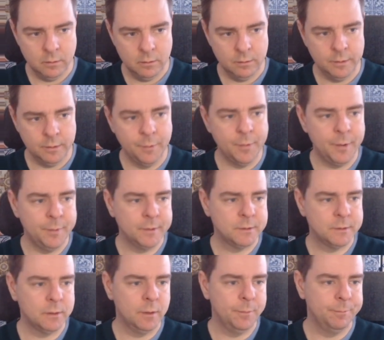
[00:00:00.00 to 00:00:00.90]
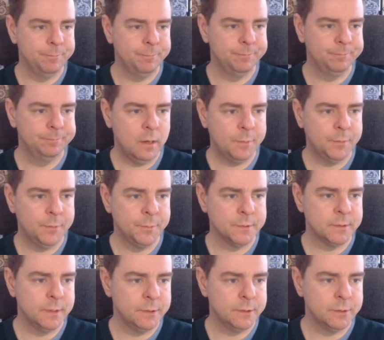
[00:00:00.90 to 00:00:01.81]
there may be some
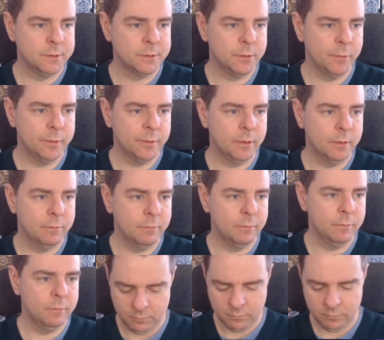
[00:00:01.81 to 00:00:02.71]
optimizations going on.